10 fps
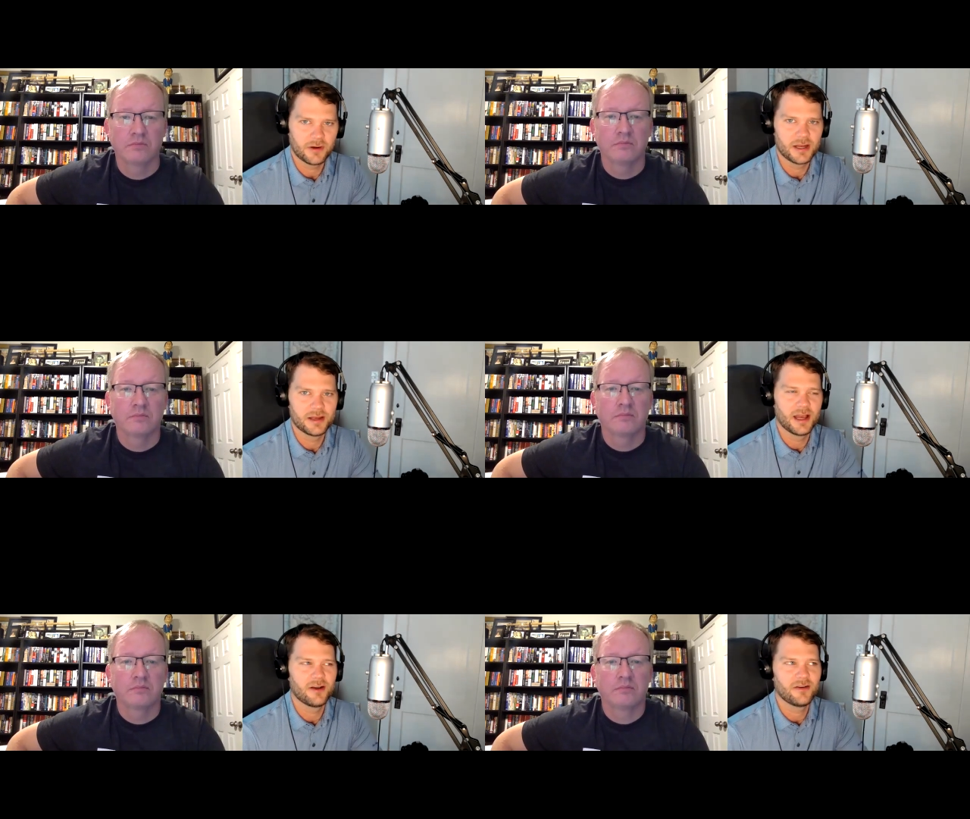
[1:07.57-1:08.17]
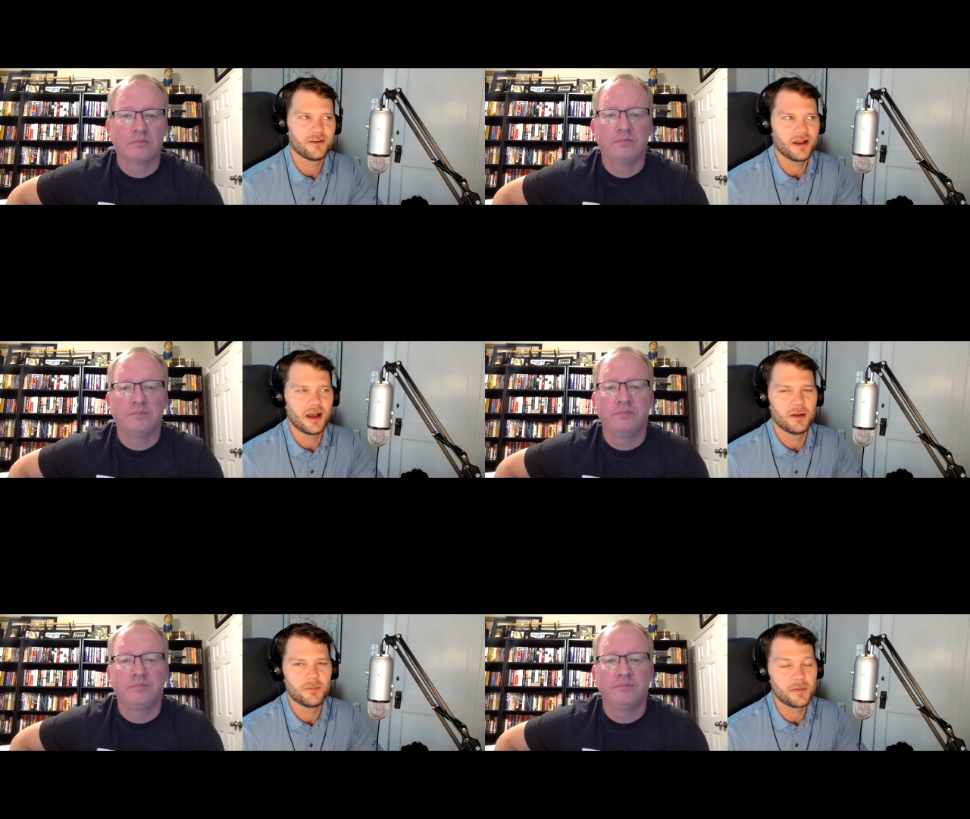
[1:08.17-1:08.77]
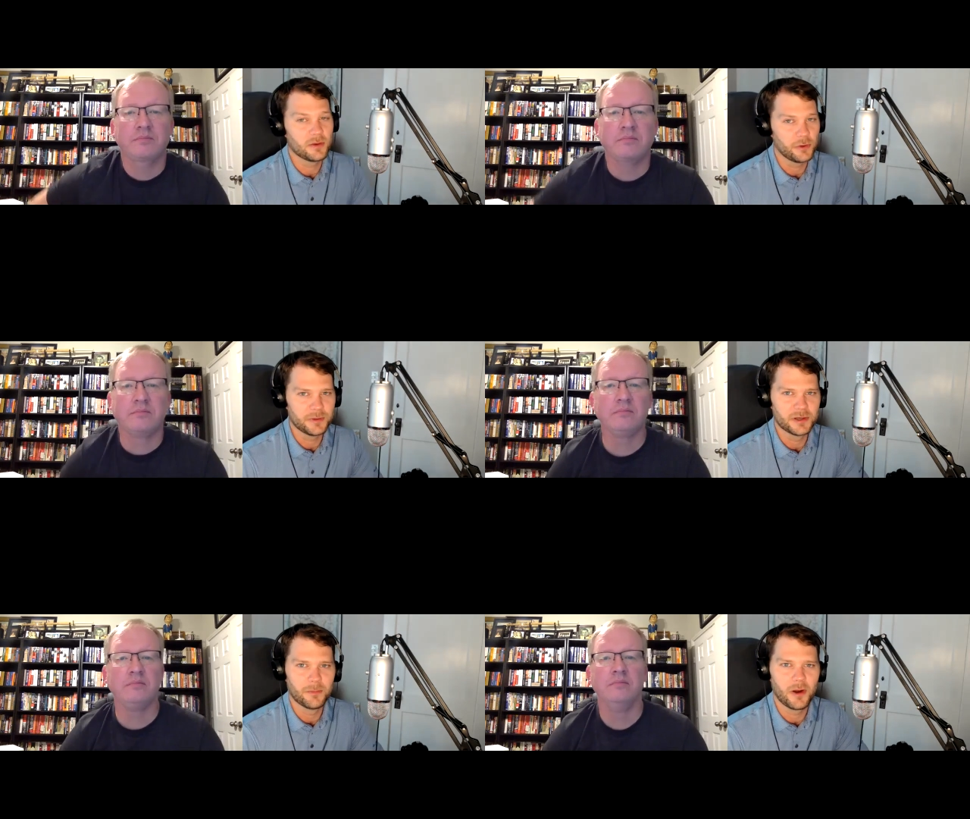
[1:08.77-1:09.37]
Speaker 1: right now. Uh, maybe it will
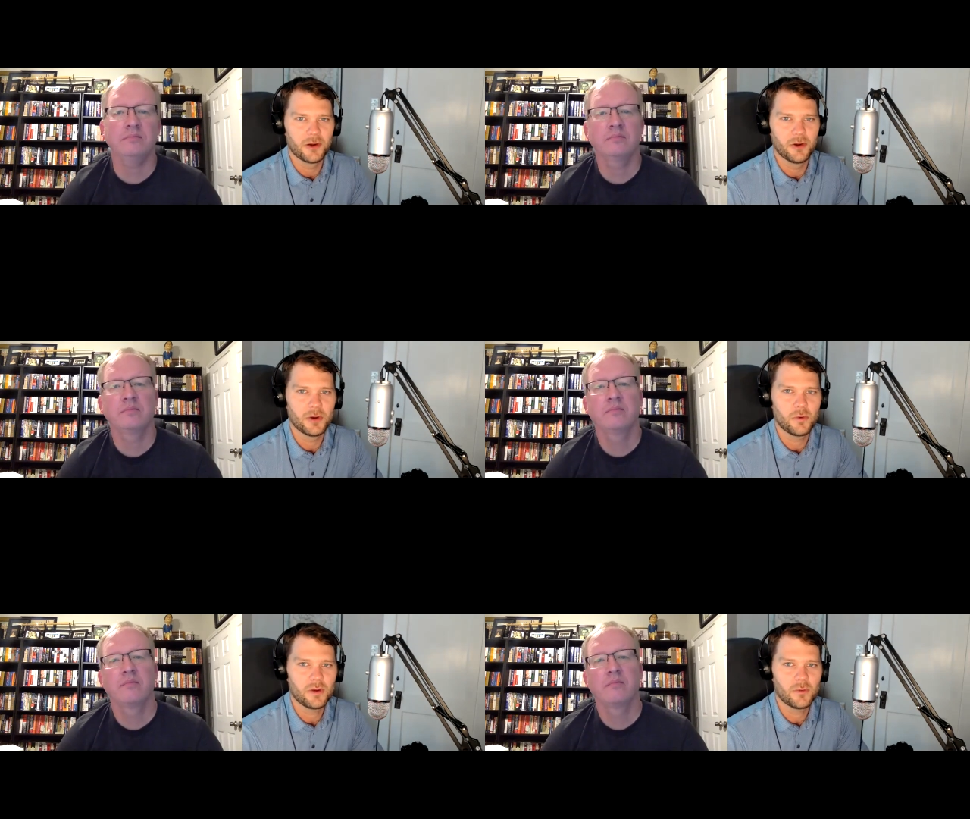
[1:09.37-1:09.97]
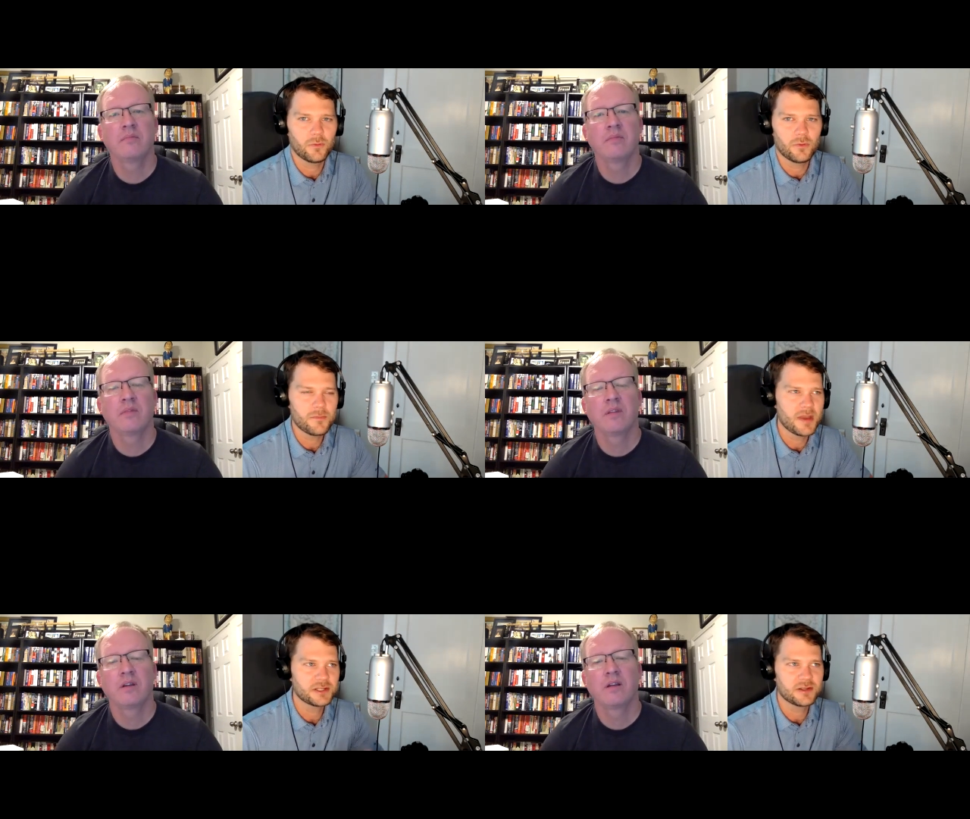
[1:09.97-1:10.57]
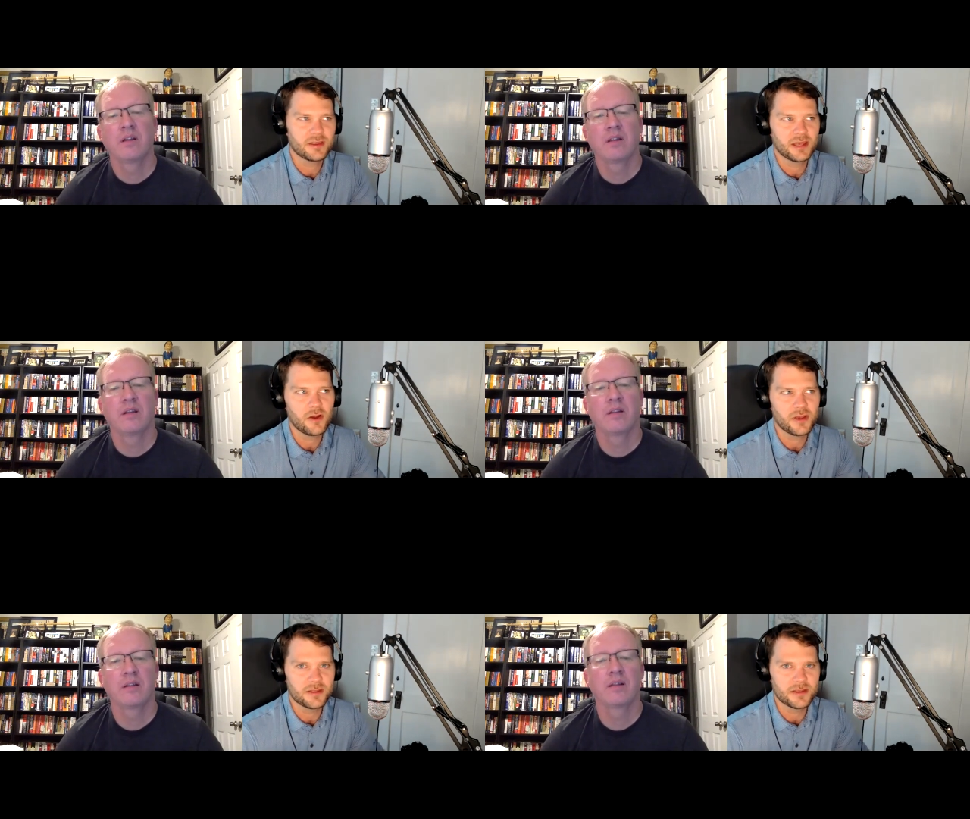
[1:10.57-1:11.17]
be tomorrow. But what what made you think?
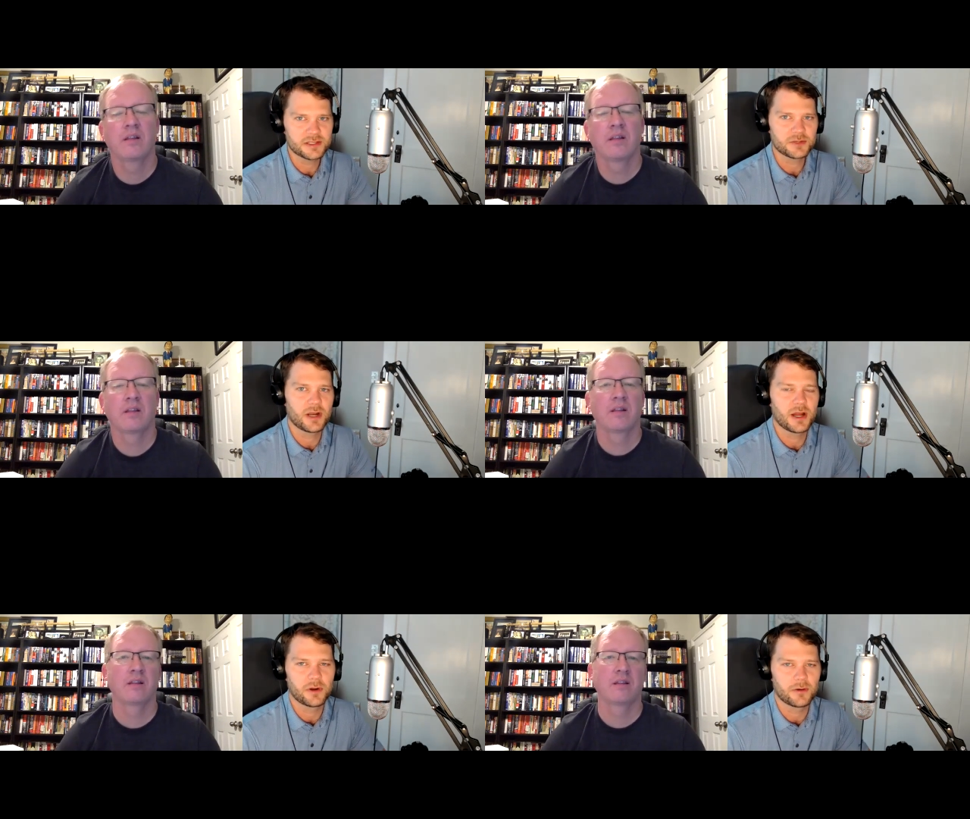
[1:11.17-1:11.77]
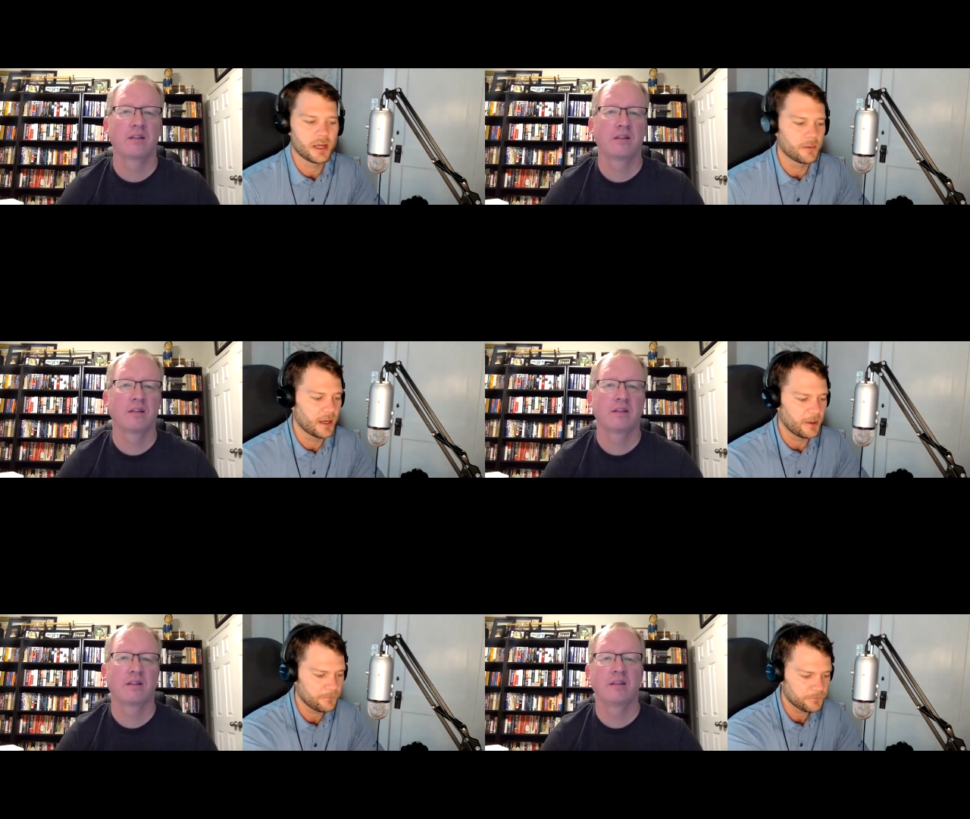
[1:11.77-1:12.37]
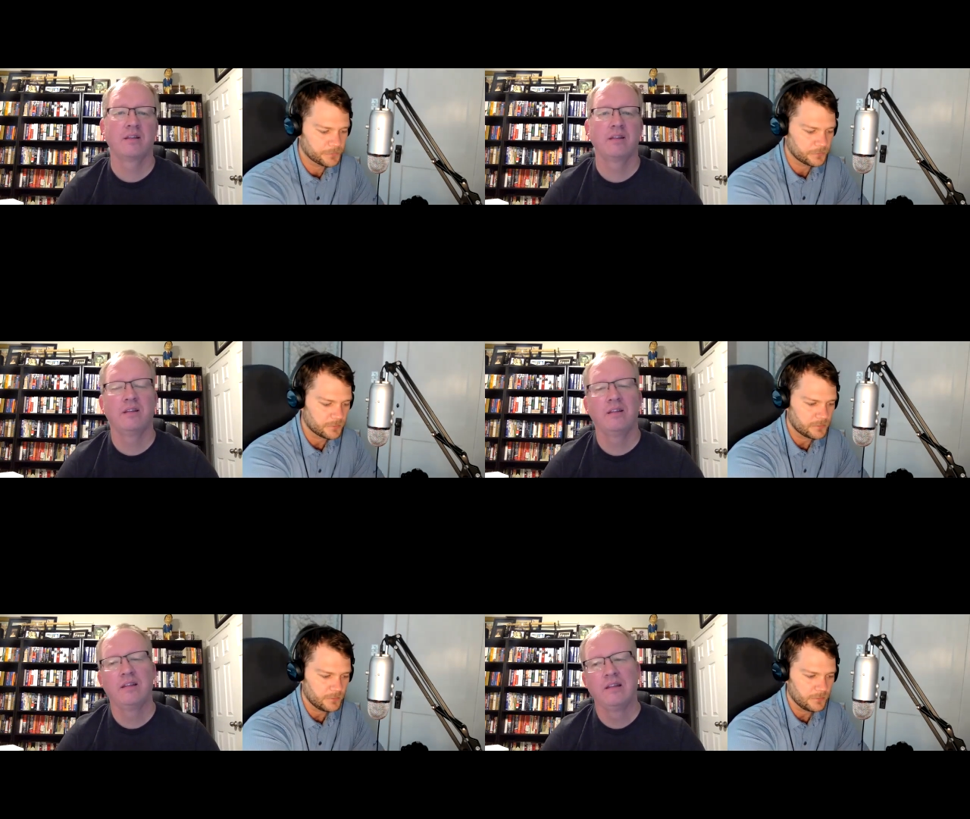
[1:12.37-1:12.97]
Okay, this is what I want to write about.
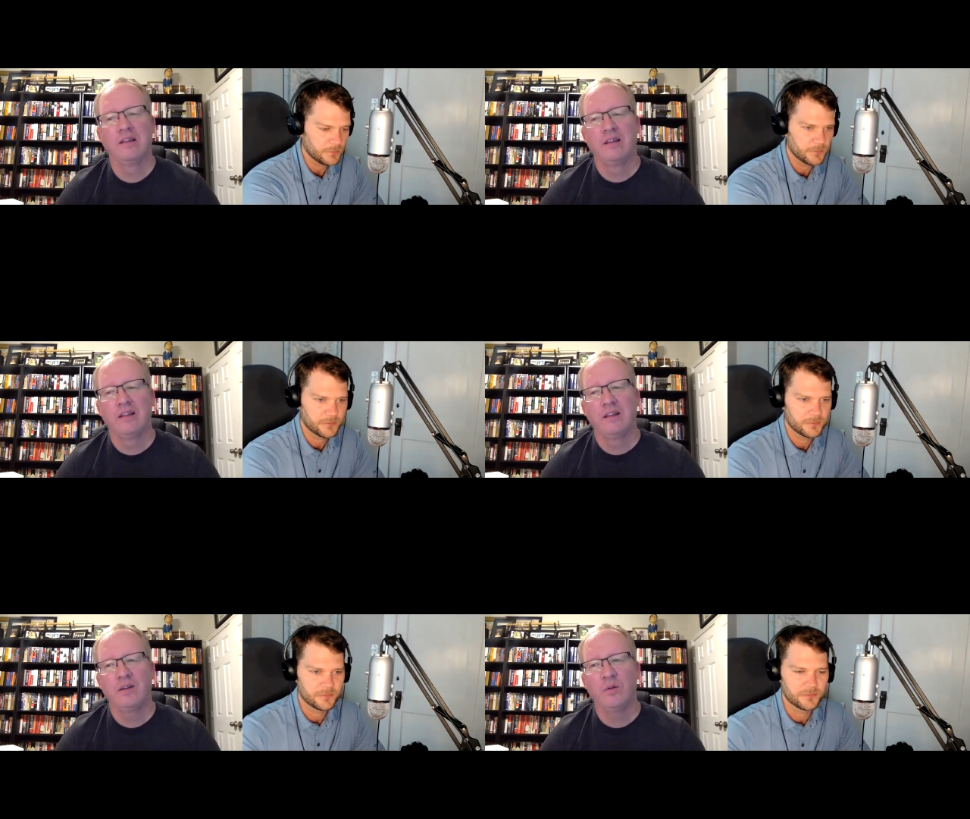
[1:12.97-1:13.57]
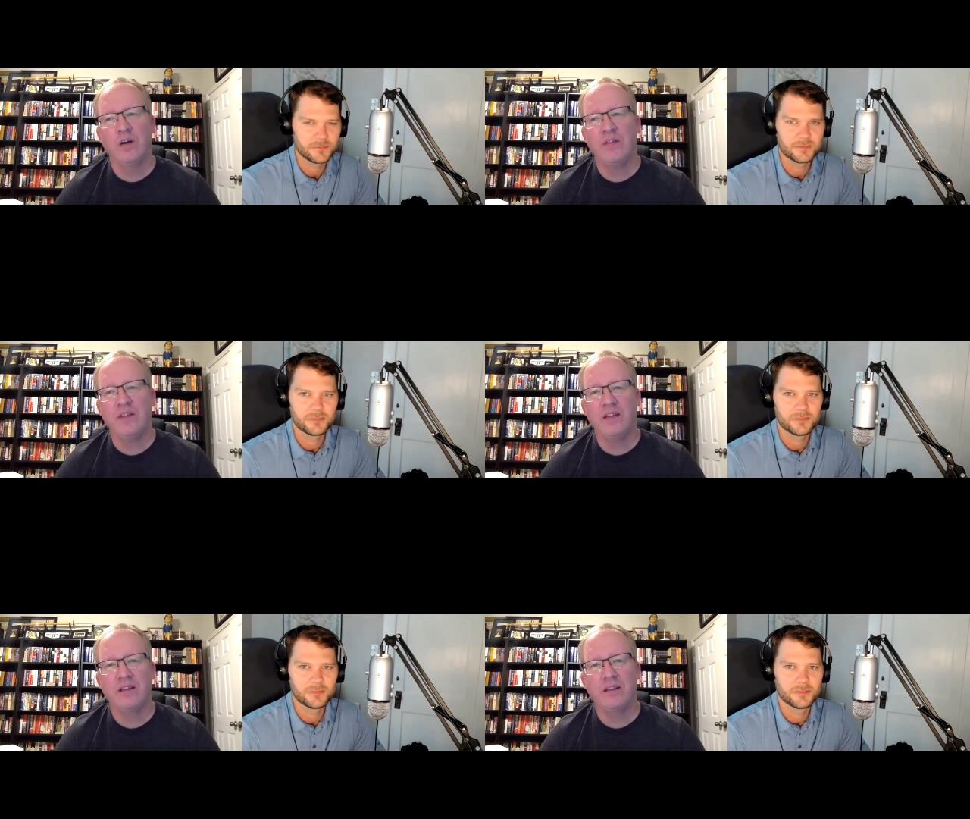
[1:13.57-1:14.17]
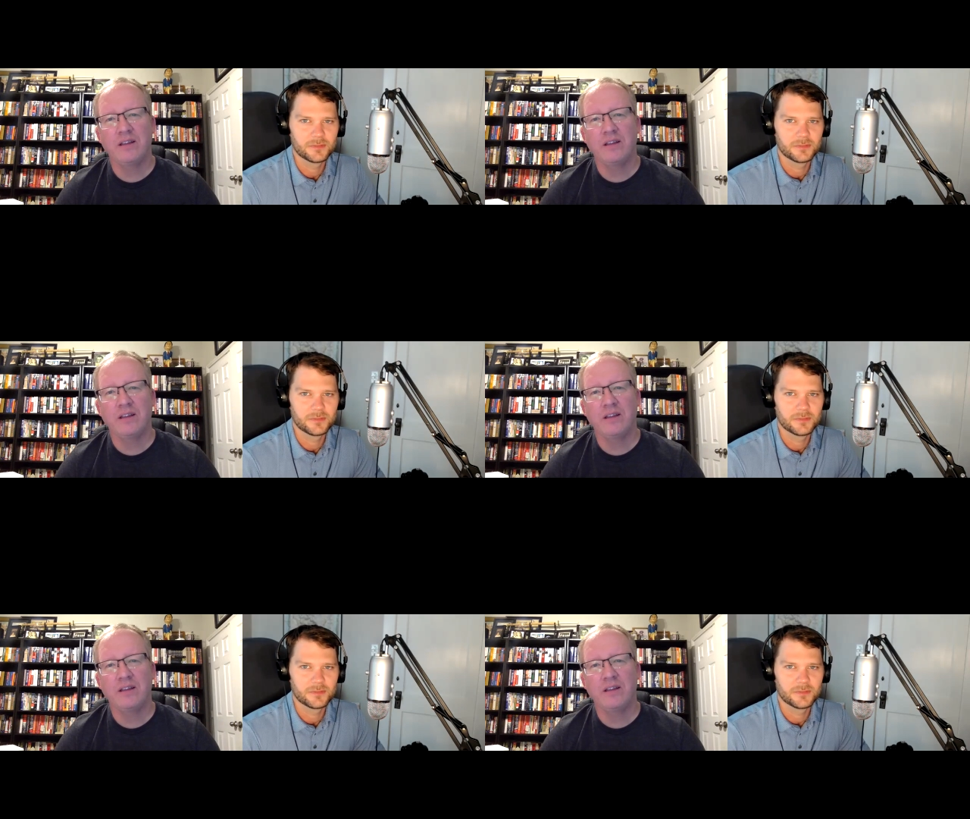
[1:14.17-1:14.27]
Speaker 2: Well, I think